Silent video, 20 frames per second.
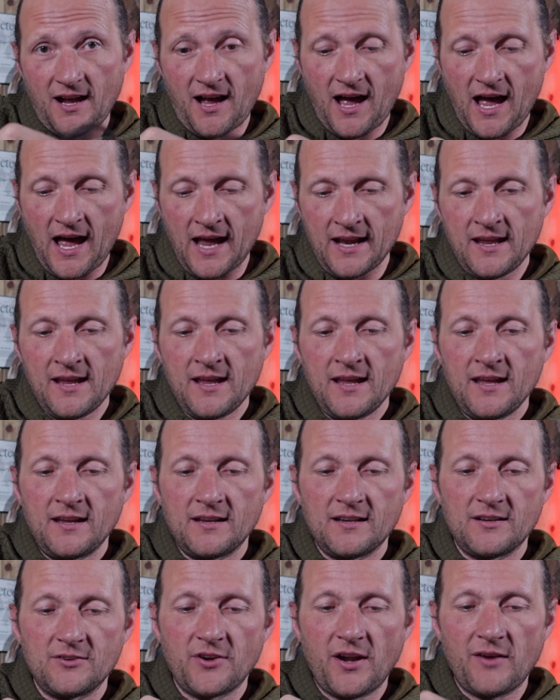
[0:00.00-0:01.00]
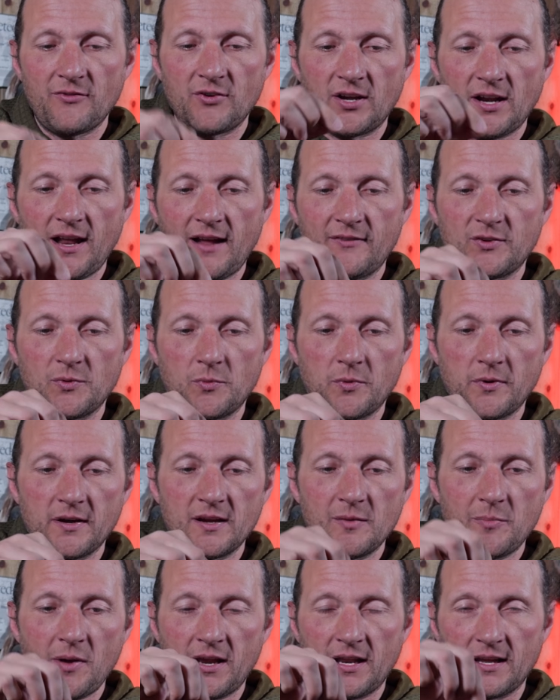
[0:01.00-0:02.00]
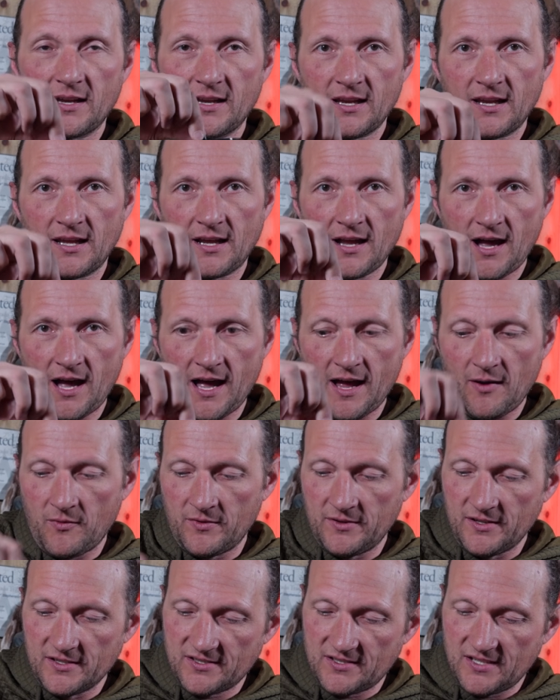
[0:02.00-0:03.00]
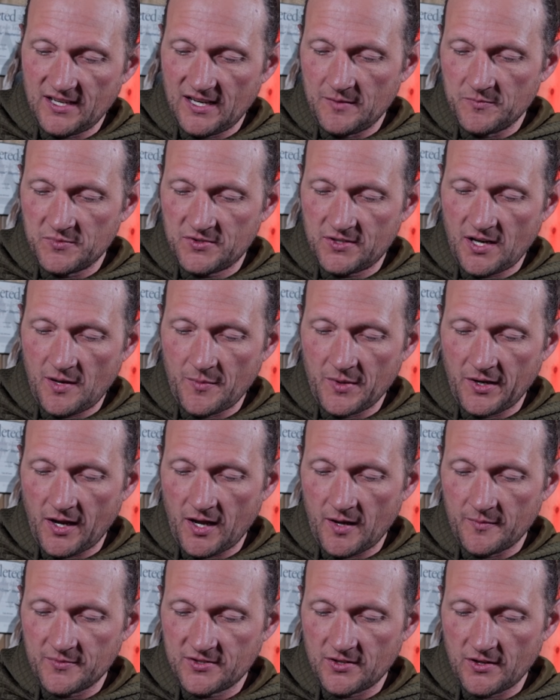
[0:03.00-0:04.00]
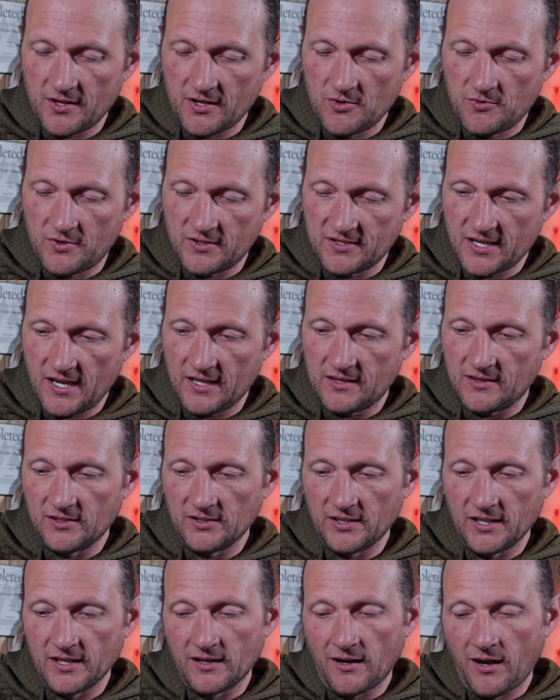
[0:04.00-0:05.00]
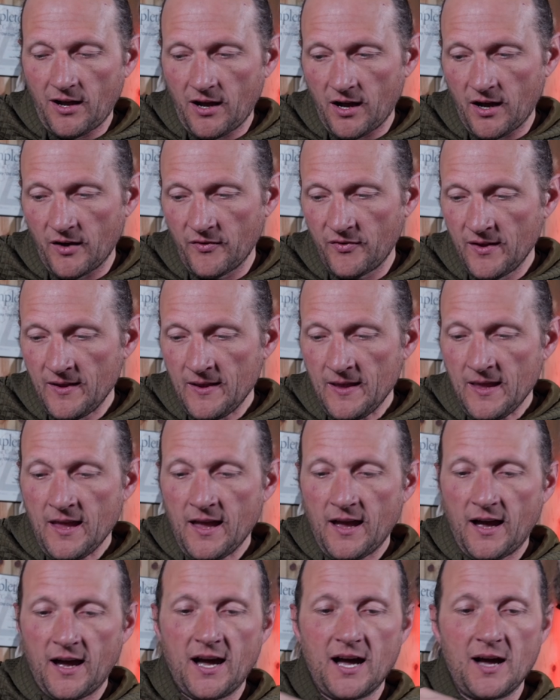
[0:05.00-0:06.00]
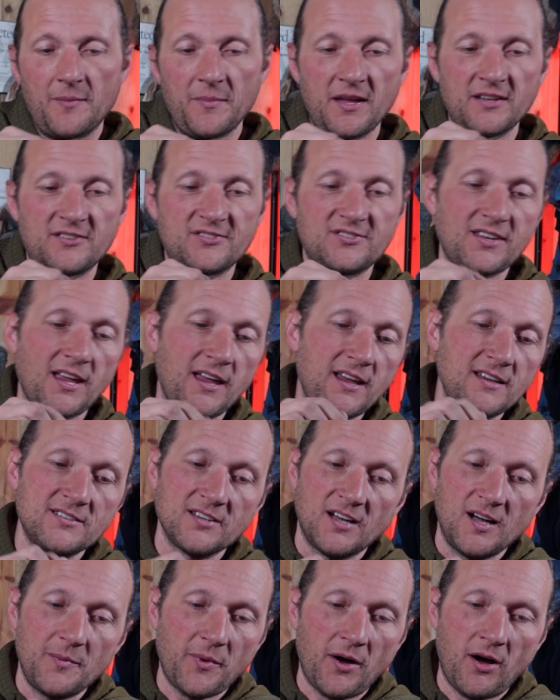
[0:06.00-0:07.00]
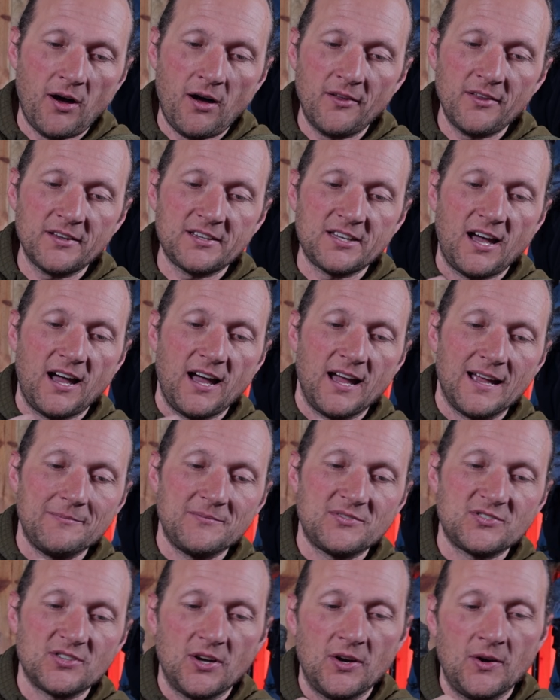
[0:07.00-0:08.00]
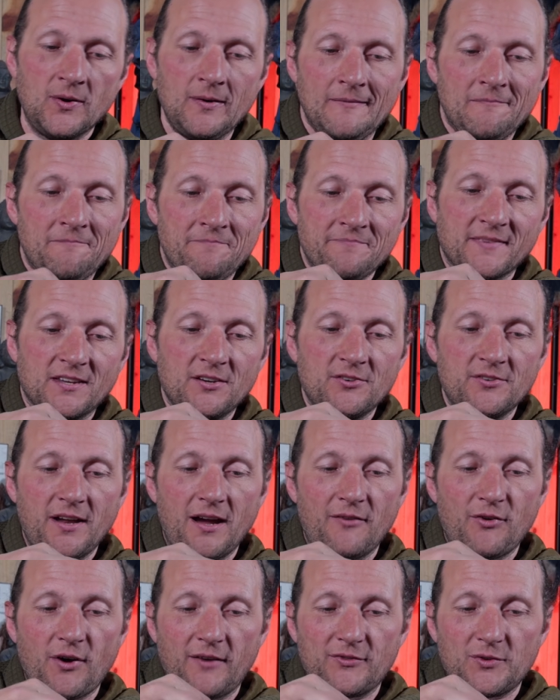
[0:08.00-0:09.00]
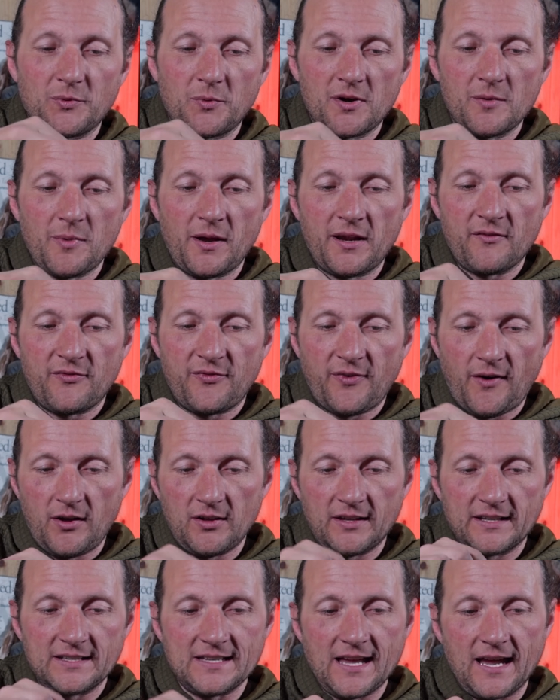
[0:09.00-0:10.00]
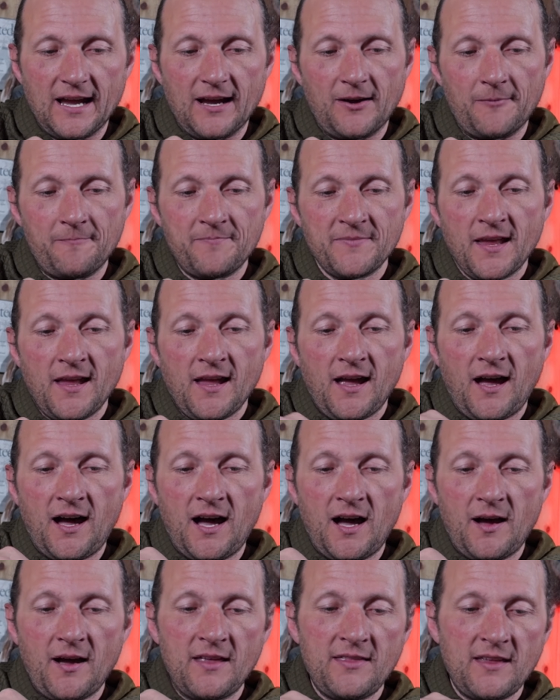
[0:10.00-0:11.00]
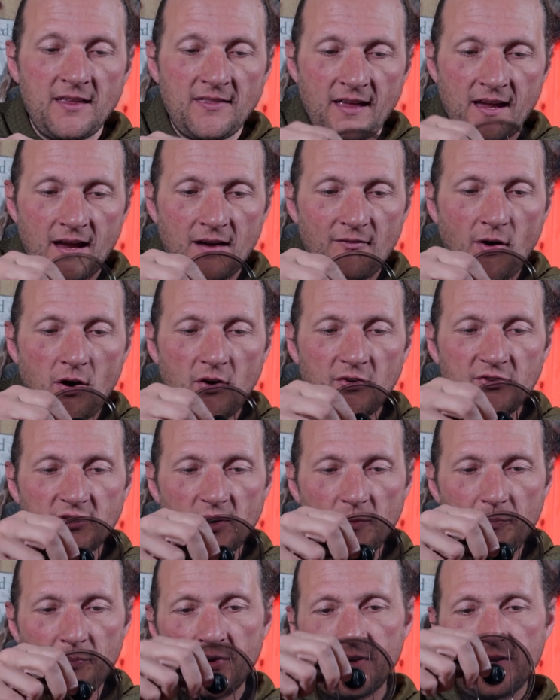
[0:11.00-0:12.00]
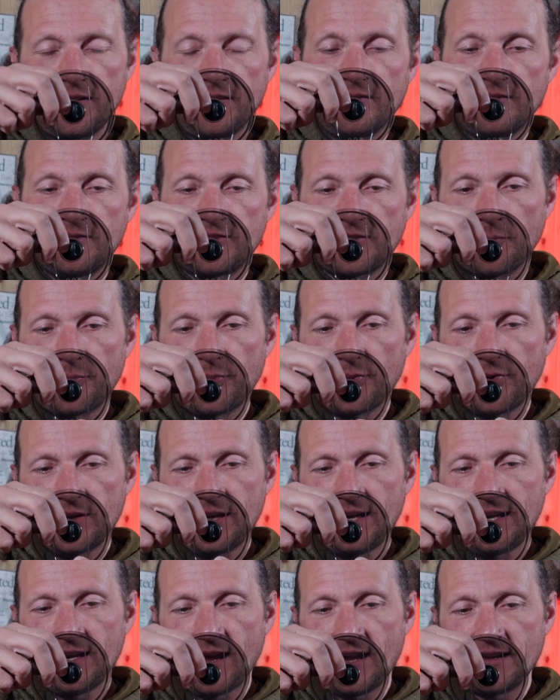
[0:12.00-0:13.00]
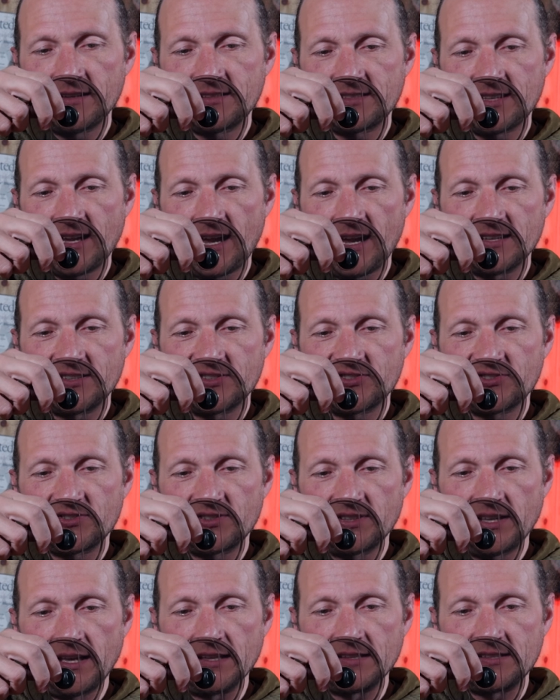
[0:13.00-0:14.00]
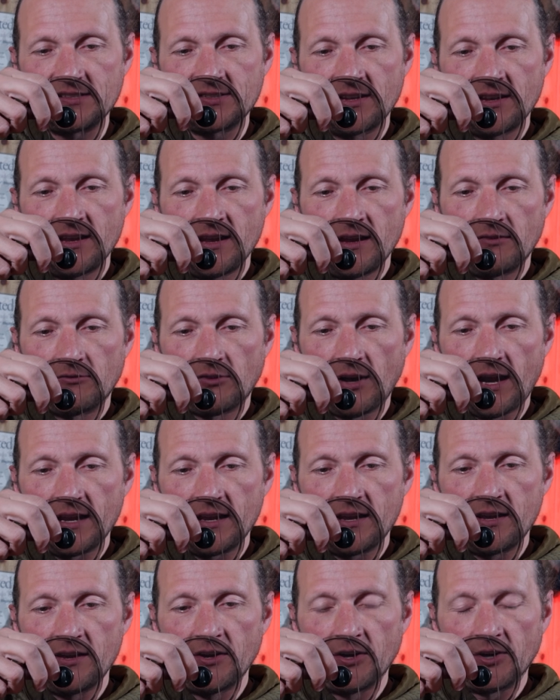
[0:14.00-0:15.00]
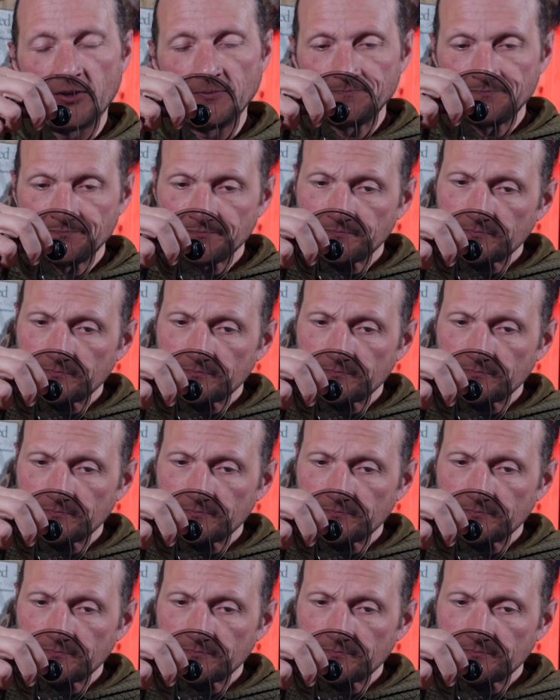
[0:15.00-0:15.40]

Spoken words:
hot. You're never going to have to worry about it getting hot when the steam's coming up, so that you can take the lid off. It stays up all the time, so you never have to worry about it falling down. And then they have also put some pretty nice size slits right here